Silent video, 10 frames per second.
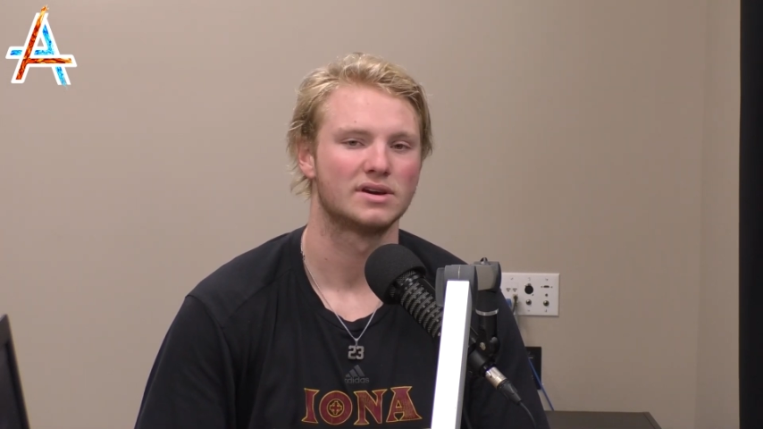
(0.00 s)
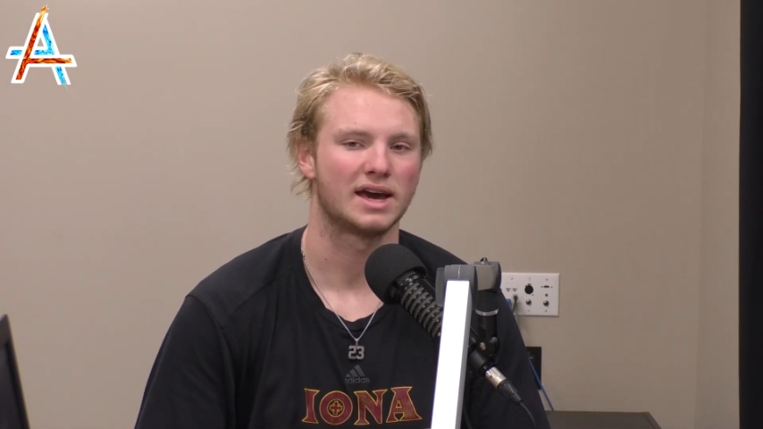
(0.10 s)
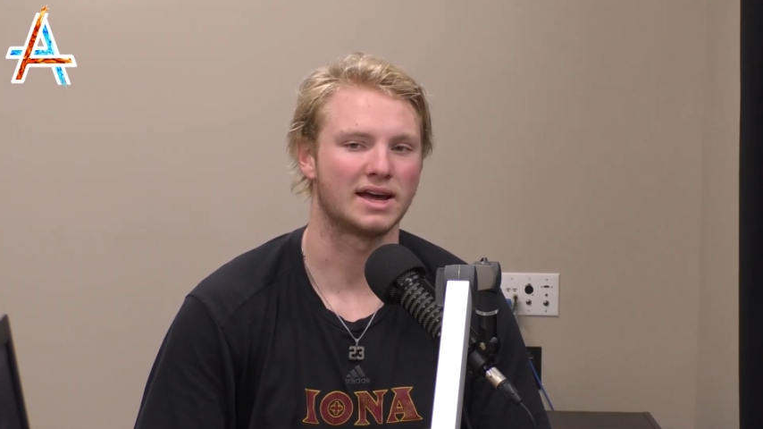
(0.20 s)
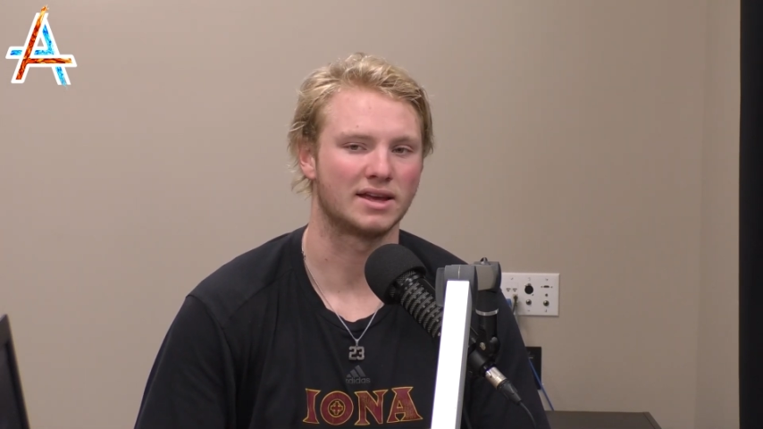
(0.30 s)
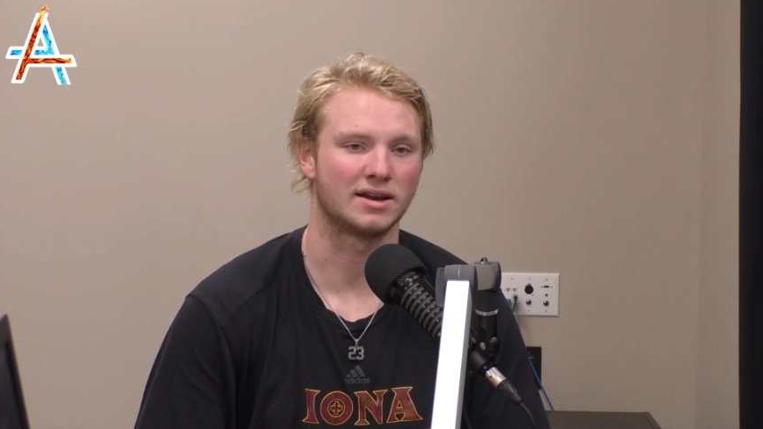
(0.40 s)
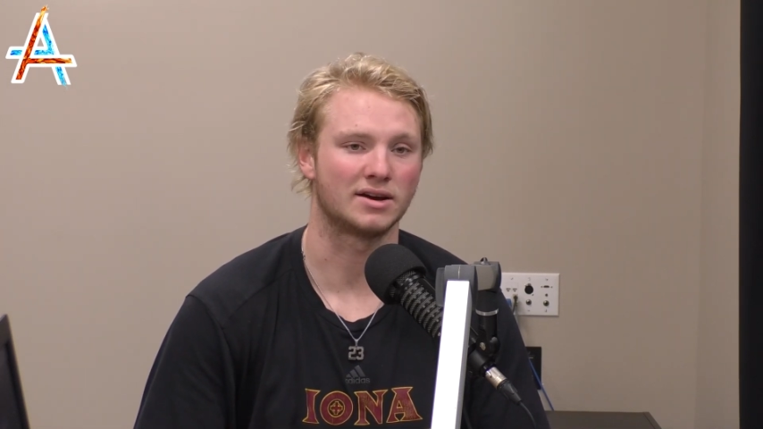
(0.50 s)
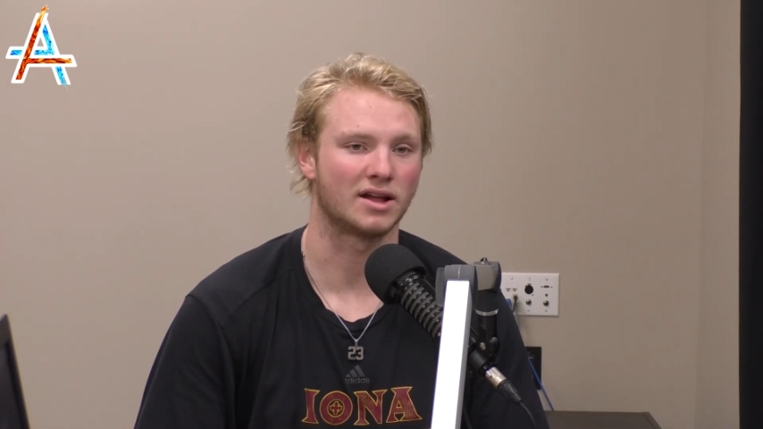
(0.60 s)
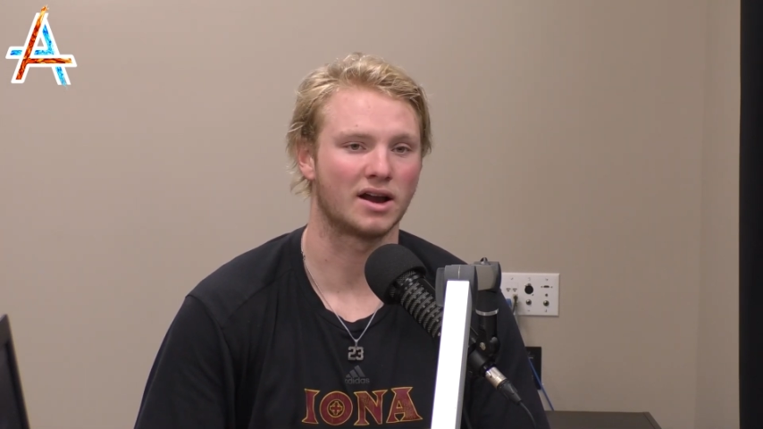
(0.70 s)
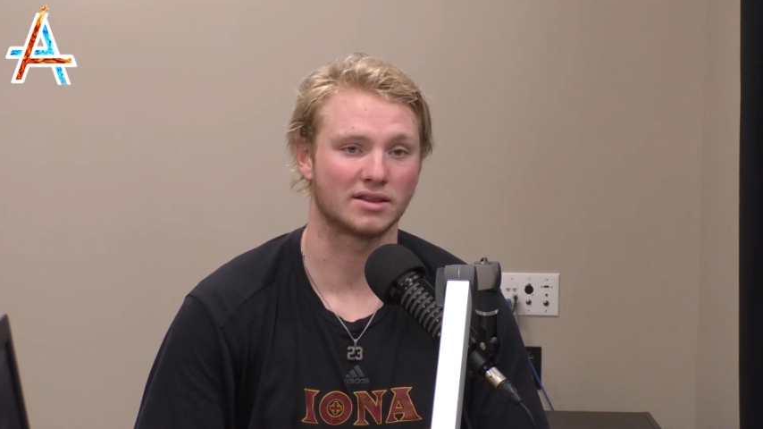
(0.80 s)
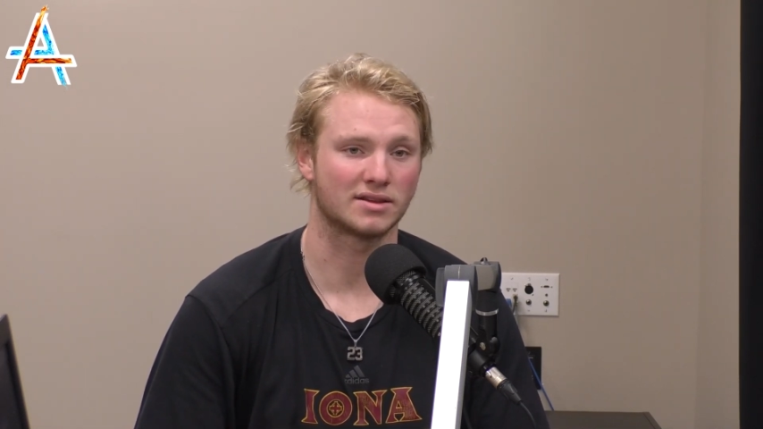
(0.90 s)
And then a
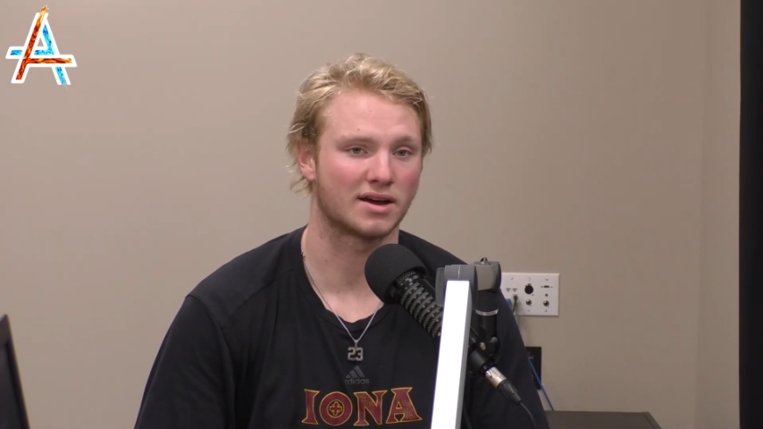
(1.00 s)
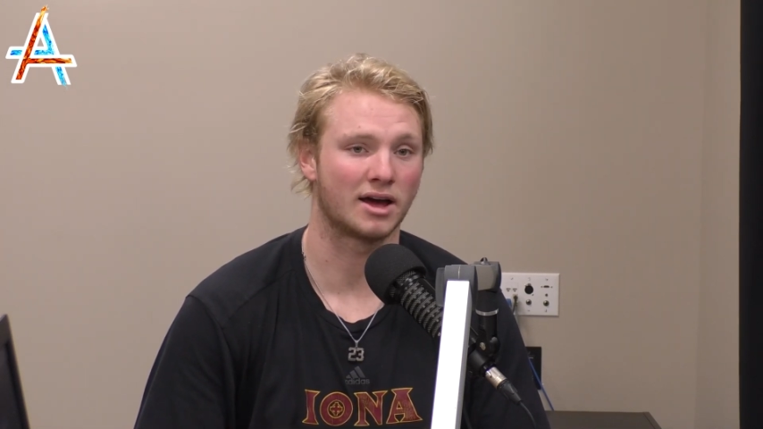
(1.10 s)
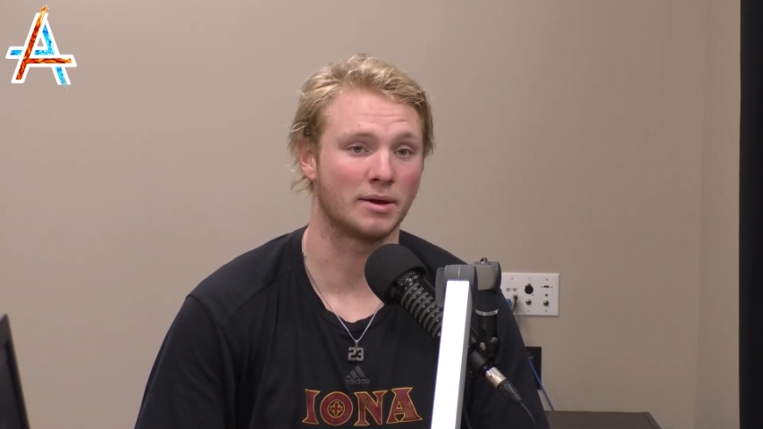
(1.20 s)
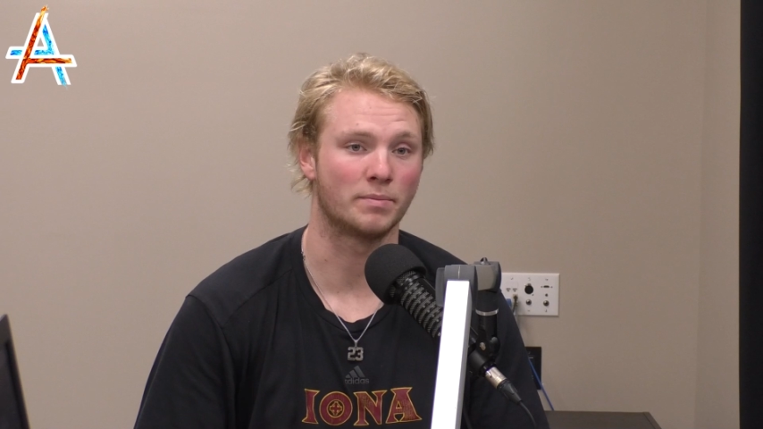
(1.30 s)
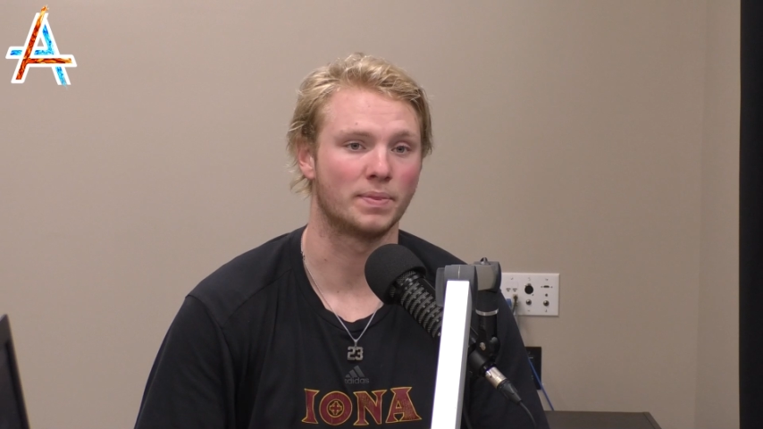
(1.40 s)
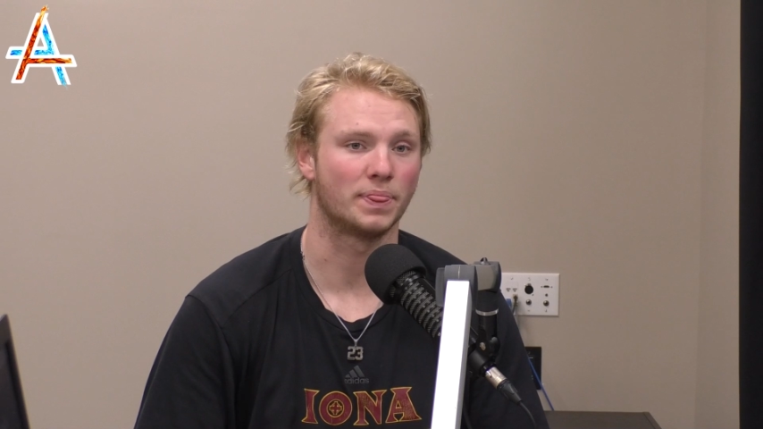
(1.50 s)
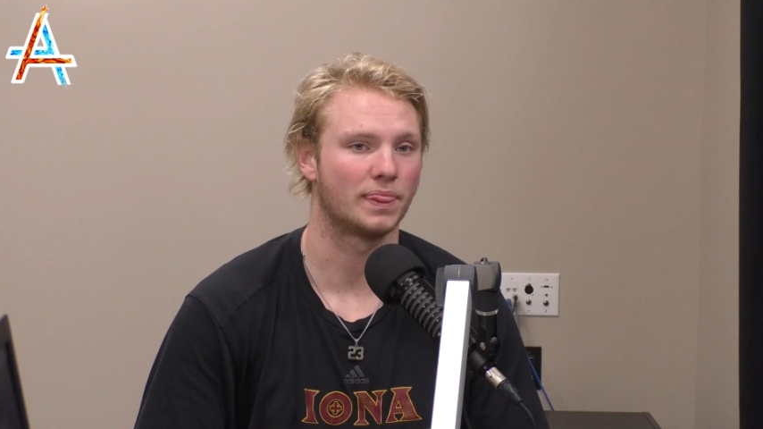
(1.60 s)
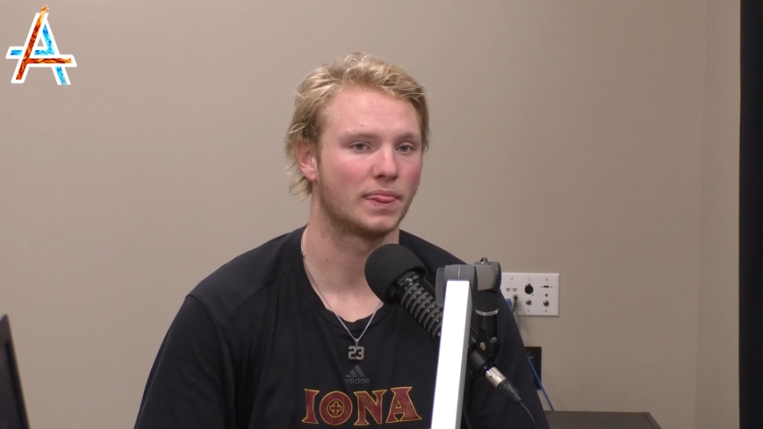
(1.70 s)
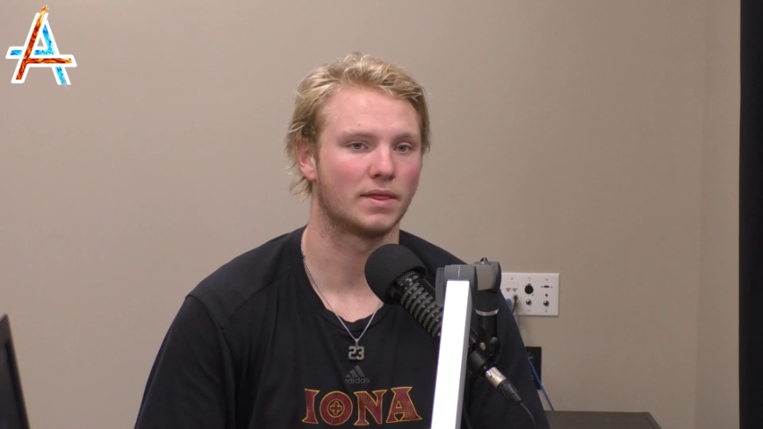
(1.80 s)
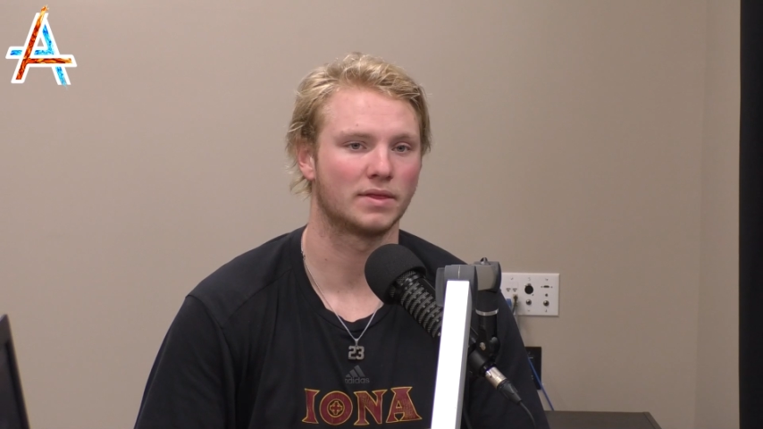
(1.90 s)
lot of the time,
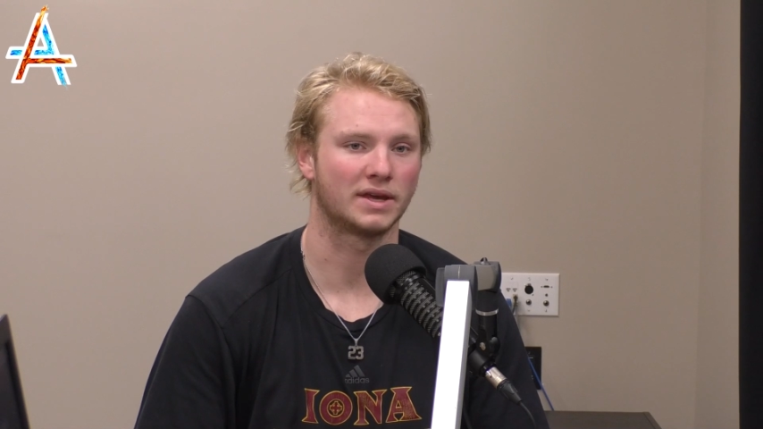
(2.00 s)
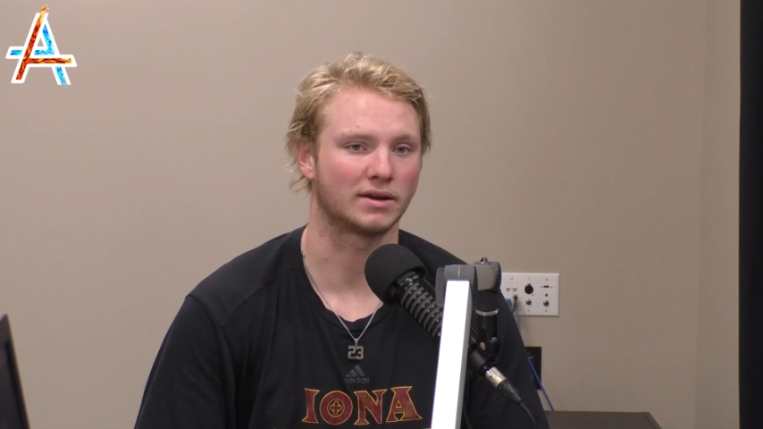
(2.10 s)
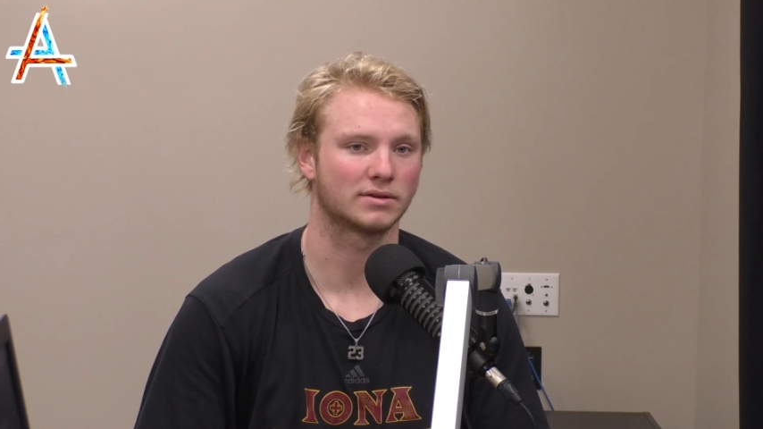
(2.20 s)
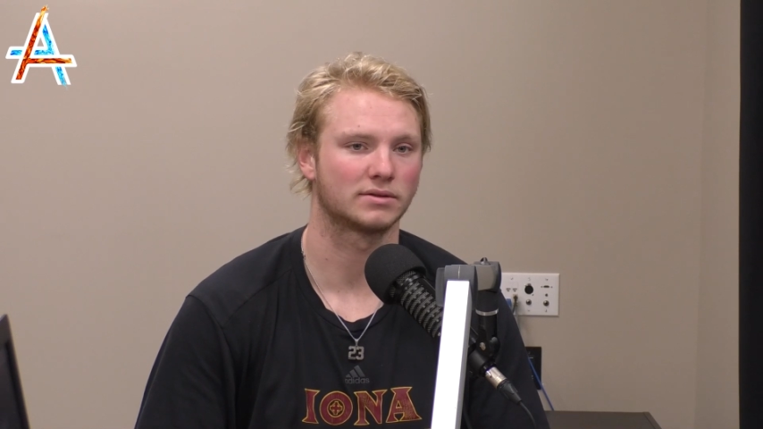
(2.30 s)
like